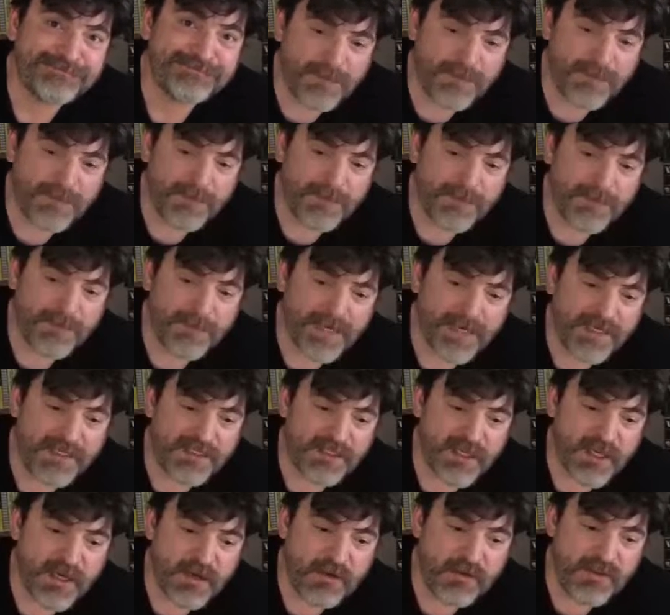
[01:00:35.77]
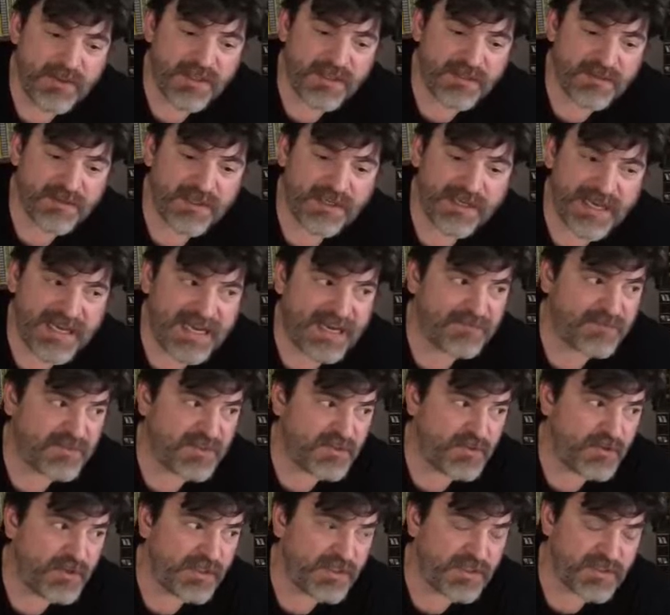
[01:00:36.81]
and know that I have to
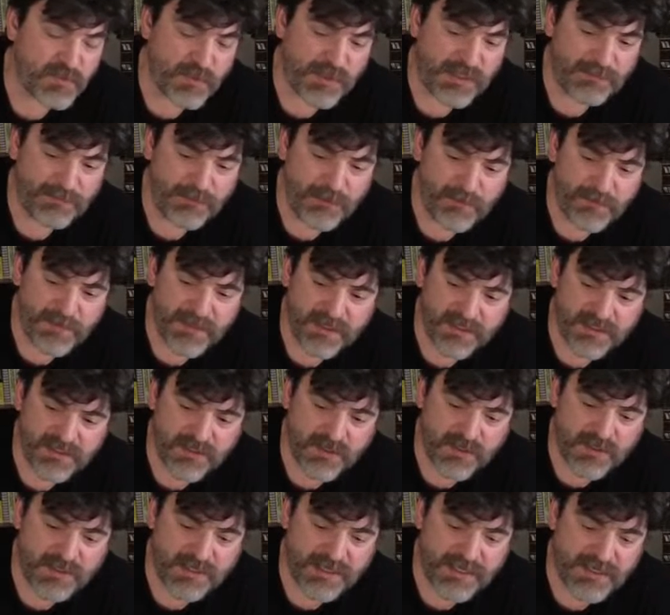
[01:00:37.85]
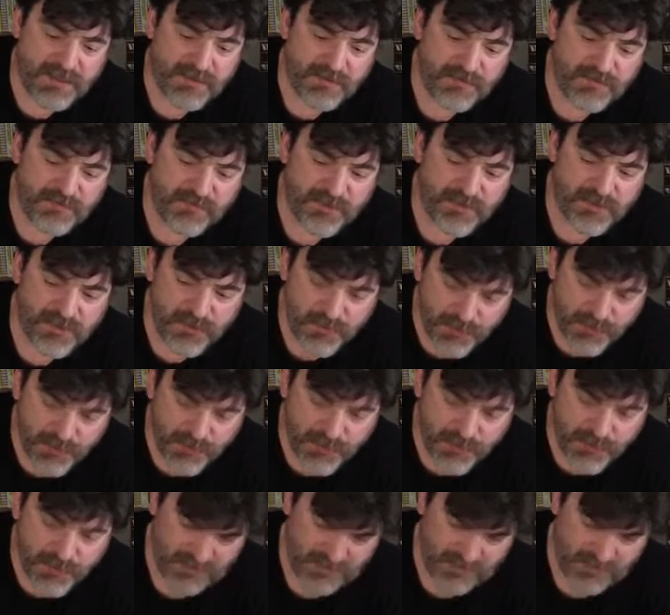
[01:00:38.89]
do it, because when I put my guitar down for too
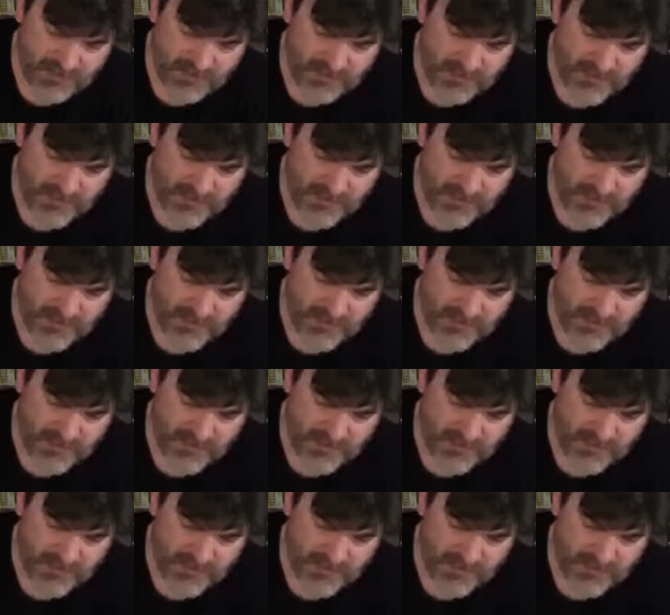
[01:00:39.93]
long,